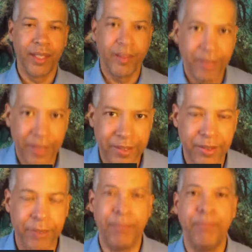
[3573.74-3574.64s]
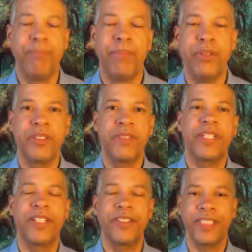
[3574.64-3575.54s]
We'll get some boost of
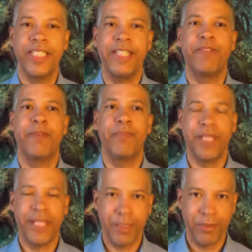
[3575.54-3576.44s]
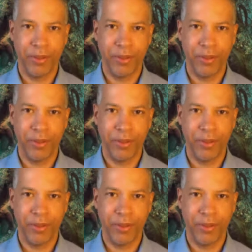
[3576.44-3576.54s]
energy for being able